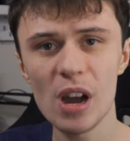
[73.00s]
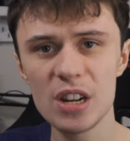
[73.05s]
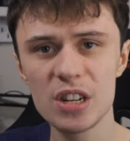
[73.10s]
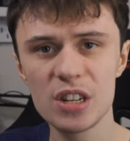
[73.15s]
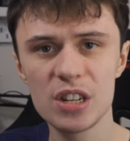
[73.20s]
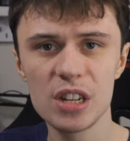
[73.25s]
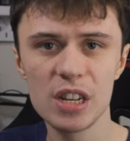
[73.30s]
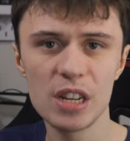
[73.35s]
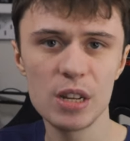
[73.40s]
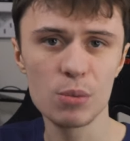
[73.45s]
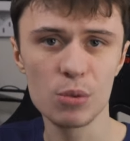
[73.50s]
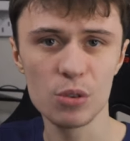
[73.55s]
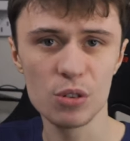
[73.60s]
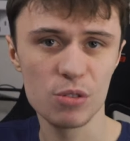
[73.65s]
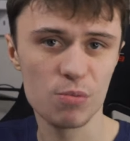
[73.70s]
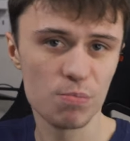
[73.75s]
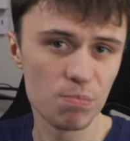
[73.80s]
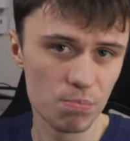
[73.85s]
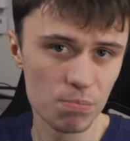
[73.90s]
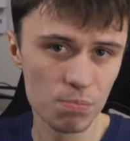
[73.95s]
HD
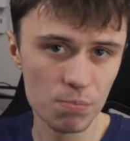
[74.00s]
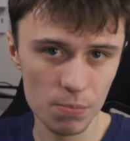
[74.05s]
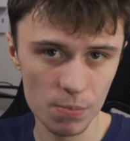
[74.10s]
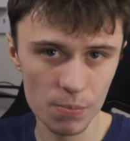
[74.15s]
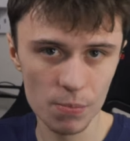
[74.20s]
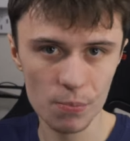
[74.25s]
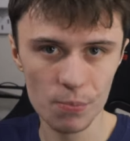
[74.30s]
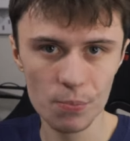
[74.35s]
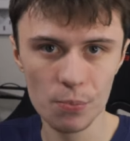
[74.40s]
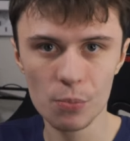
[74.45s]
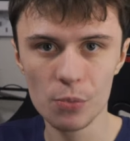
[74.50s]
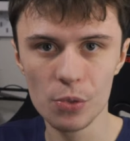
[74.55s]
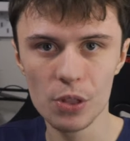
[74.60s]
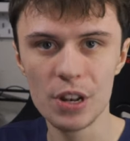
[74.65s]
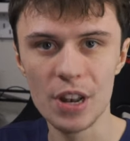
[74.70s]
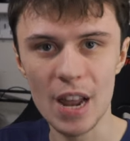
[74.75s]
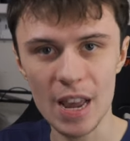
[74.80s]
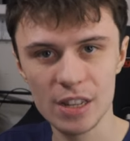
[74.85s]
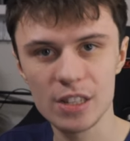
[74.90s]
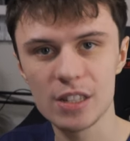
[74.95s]
was
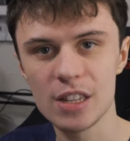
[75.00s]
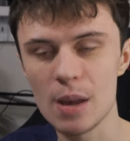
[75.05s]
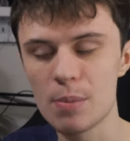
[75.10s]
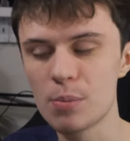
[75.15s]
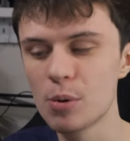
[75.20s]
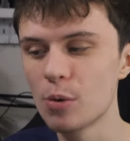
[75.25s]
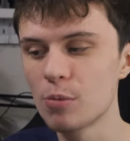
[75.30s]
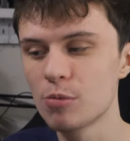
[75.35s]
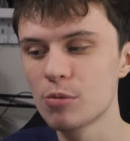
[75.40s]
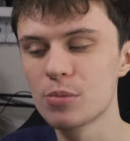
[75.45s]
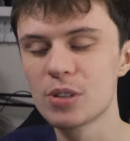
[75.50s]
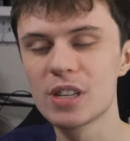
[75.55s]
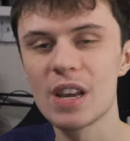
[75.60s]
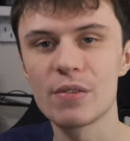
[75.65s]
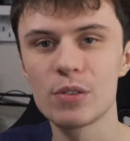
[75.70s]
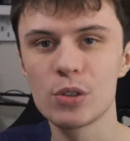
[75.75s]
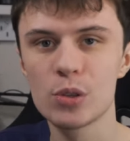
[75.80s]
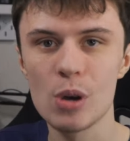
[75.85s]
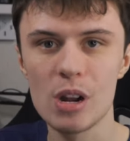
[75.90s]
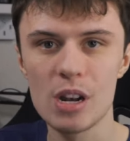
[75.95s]
the next step up from
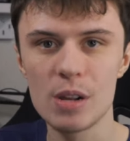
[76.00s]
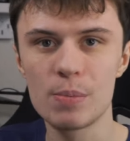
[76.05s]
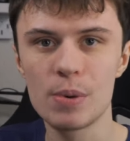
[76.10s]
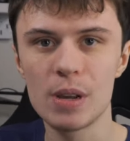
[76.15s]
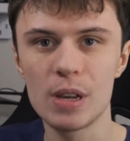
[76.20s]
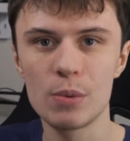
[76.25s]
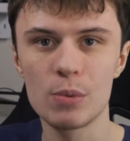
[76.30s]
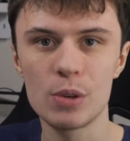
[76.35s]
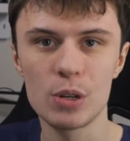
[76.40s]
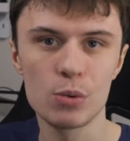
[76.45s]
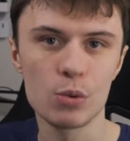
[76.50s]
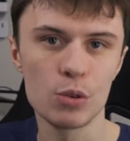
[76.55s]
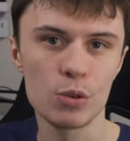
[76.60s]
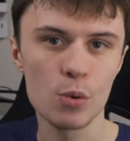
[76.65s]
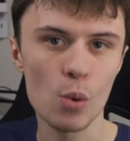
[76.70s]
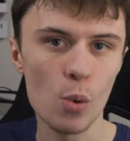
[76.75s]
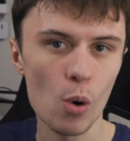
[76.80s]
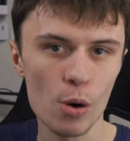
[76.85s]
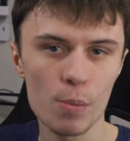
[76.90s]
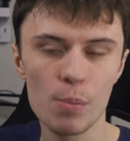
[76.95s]
720p, which
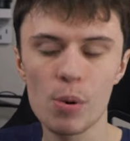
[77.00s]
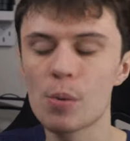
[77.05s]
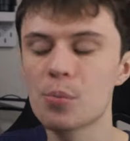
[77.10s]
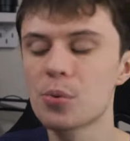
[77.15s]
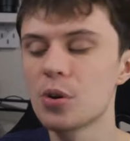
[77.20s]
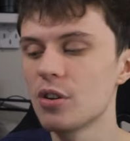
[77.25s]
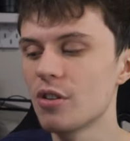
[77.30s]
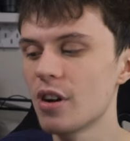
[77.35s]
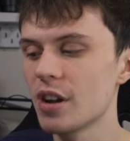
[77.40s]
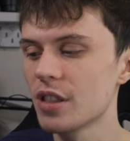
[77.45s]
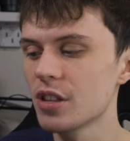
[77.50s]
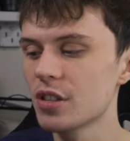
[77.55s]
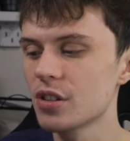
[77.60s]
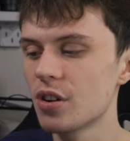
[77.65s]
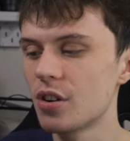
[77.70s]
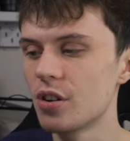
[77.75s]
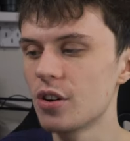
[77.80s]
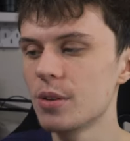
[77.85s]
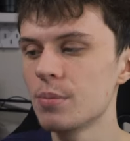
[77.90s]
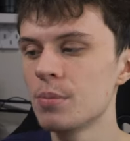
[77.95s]
was quite popular at the
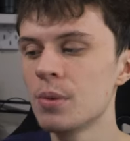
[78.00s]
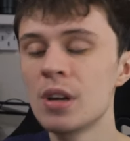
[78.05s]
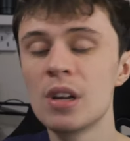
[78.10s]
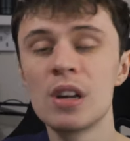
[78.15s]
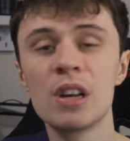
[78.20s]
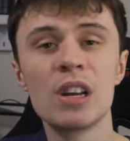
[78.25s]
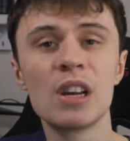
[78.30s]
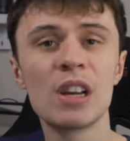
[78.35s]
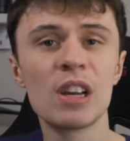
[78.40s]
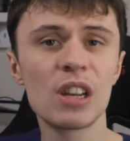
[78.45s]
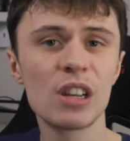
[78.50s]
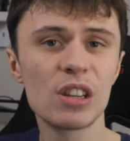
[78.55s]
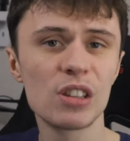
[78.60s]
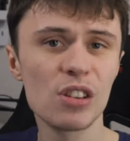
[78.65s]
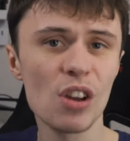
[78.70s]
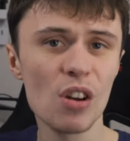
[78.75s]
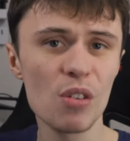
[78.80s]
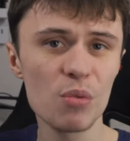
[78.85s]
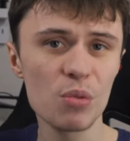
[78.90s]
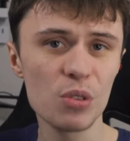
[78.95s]
time.
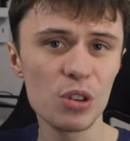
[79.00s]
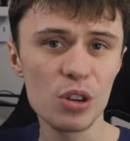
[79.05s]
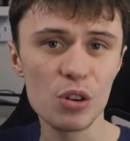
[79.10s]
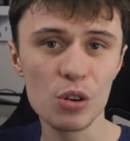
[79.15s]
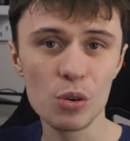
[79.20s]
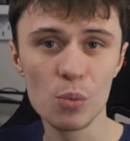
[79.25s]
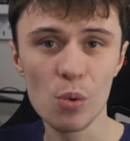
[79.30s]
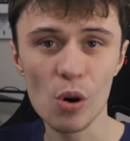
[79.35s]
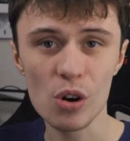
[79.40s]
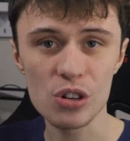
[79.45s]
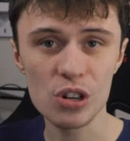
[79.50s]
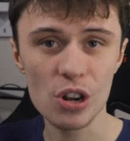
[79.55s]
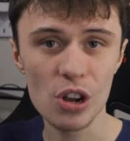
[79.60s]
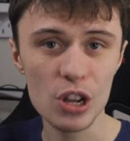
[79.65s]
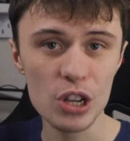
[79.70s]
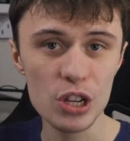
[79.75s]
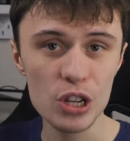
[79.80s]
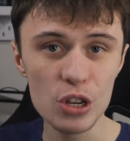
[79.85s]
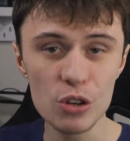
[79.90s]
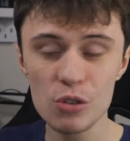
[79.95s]
So you could watch
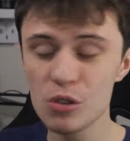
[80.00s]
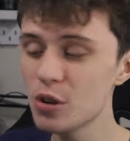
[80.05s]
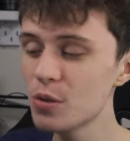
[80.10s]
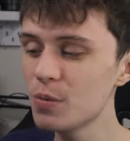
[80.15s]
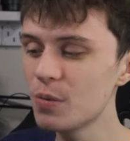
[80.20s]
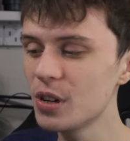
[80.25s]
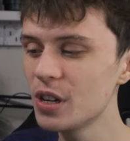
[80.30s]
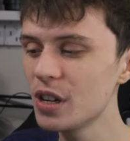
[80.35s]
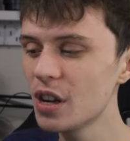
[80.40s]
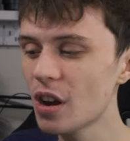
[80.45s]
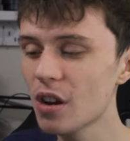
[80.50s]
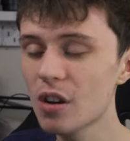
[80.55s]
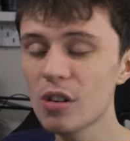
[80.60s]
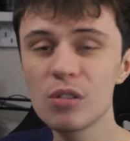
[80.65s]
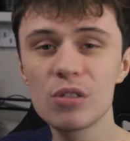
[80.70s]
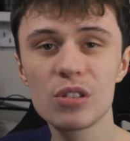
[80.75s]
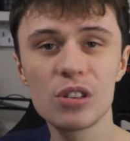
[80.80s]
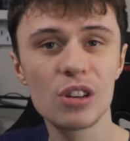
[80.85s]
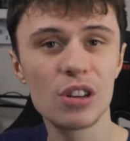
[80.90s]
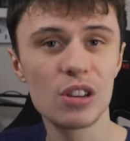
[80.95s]
YouTube
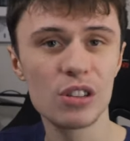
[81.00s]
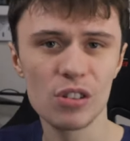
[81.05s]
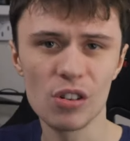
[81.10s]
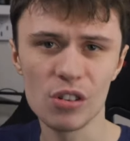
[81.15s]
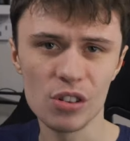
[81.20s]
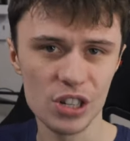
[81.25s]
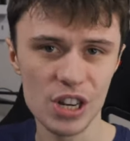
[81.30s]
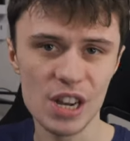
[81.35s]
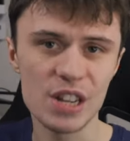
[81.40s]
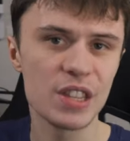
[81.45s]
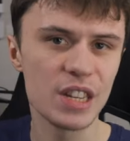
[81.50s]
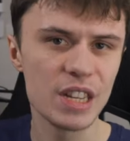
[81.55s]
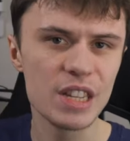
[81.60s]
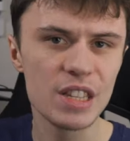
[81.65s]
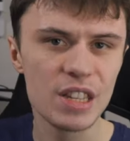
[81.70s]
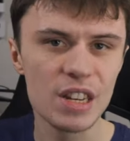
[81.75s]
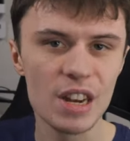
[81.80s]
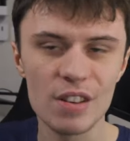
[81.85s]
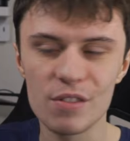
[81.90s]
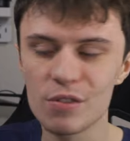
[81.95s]
videos, as long as you had the
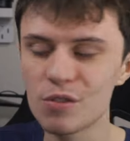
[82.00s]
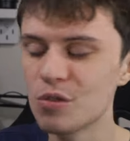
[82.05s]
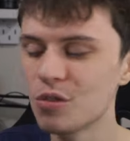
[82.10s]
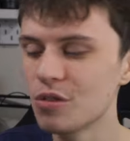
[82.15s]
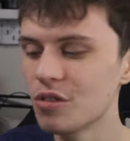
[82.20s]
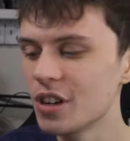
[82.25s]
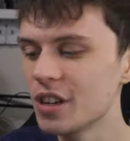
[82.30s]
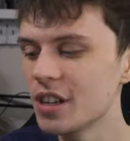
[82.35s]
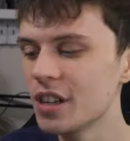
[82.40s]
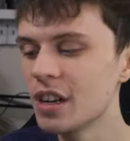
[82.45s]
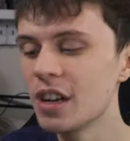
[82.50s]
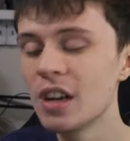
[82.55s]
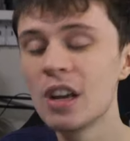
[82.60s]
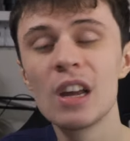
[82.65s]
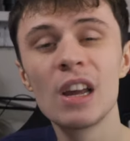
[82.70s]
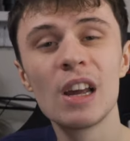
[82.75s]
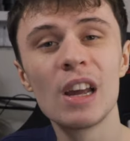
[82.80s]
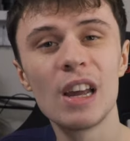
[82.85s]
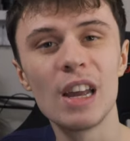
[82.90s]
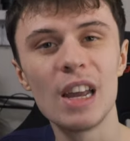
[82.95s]
internet for it,
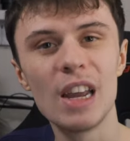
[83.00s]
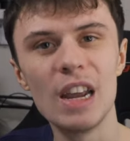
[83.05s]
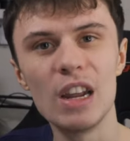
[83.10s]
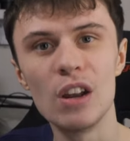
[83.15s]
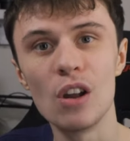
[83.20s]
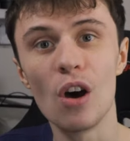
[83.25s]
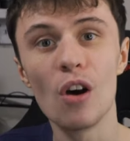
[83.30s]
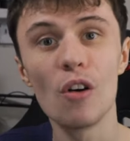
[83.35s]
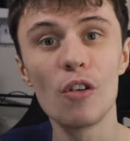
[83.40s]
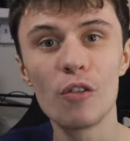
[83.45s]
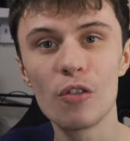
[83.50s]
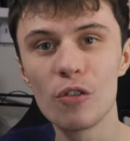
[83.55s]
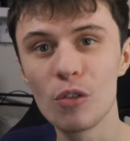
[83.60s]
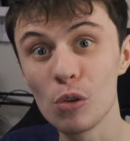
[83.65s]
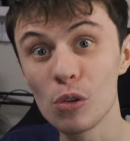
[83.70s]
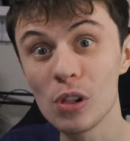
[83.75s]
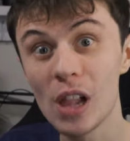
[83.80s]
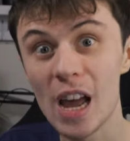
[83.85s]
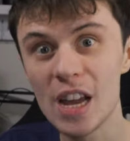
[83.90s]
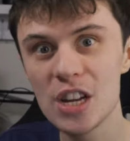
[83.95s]
in
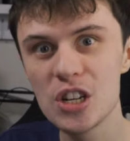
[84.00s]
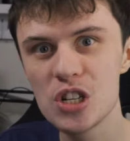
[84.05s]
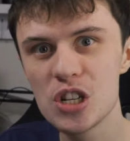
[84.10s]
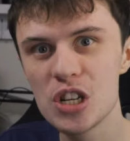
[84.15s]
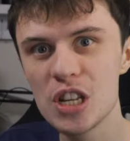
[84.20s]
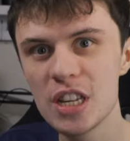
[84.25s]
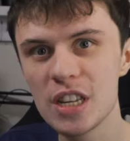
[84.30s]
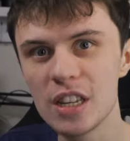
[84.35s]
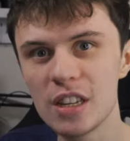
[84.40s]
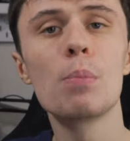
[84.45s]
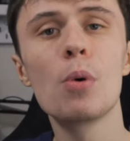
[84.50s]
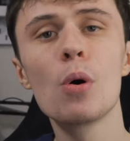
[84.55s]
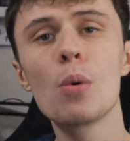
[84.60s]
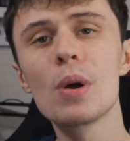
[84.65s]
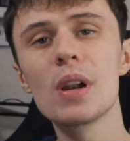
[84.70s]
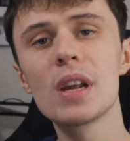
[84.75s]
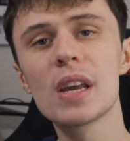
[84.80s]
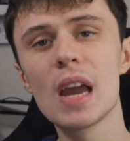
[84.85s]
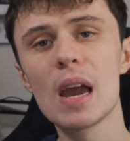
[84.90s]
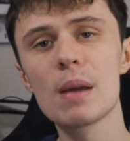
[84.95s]
full HD. But
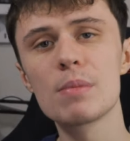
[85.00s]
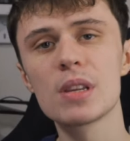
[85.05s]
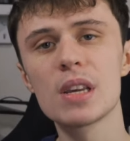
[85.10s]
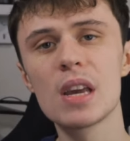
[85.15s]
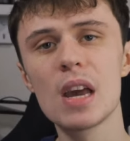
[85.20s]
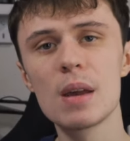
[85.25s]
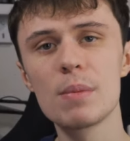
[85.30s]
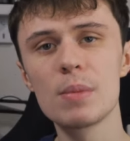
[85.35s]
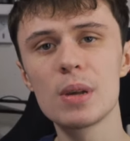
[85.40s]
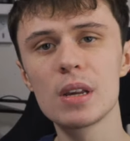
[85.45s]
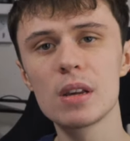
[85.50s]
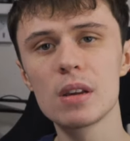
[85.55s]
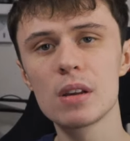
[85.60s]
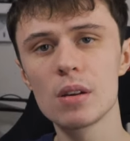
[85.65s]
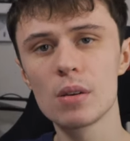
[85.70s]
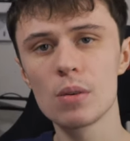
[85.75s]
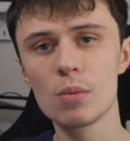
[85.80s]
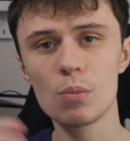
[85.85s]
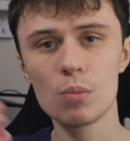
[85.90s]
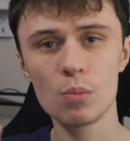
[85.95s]
when it came to gaming,
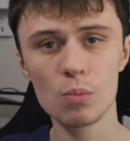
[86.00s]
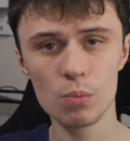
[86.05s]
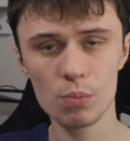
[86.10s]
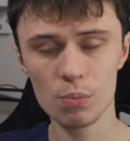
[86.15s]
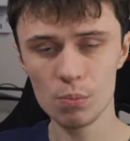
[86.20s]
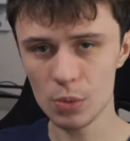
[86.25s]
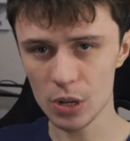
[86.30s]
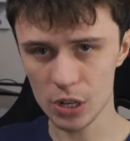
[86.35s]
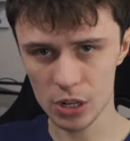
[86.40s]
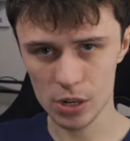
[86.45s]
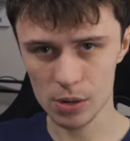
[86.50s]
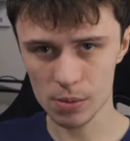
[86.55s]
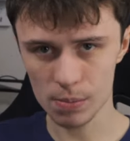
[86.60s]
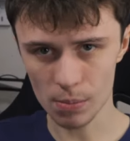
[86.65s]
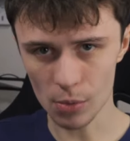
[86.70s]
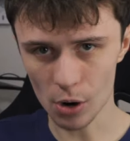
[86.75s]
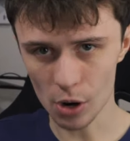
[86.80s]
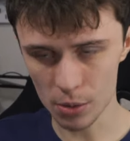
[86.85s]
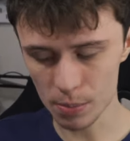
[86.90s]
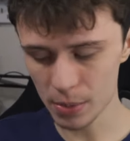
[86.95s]
which
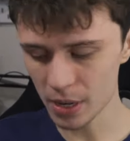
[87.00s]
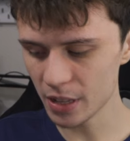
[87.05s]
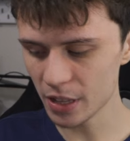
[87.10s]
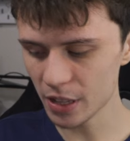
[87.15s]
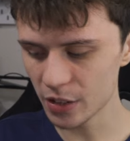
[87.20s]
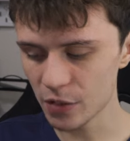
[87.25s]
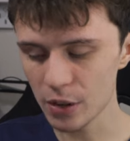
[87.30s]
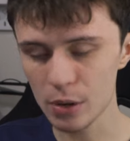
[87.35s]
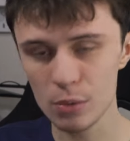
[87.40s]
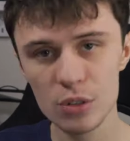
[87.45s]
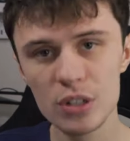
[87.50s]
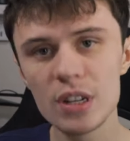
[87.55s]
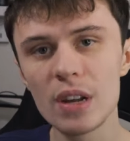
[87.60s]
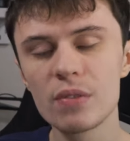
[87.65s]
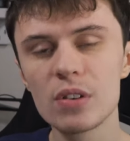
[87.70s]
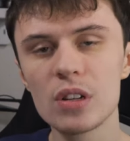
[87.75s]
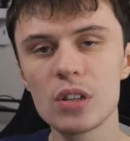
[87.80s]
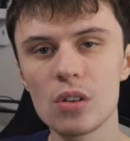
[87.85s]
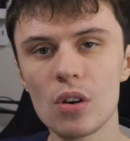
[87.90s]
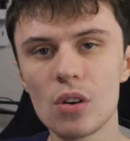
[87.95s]
I admit this thing was
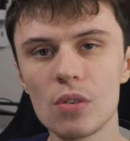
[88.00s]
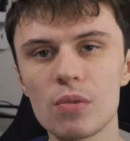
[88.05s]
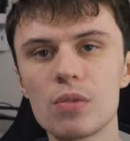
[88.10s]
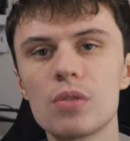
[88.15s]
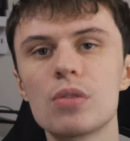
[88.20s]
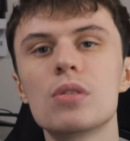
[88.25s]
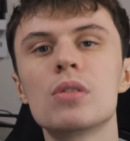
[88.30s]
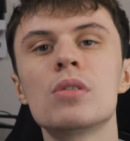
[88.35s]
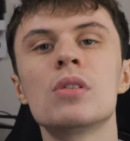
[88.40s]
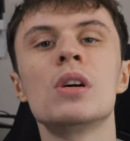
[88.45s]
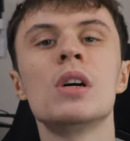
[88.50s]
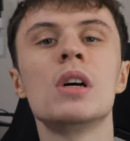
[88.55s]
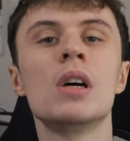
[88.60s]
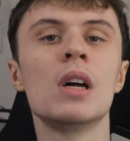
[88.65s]
never designed for,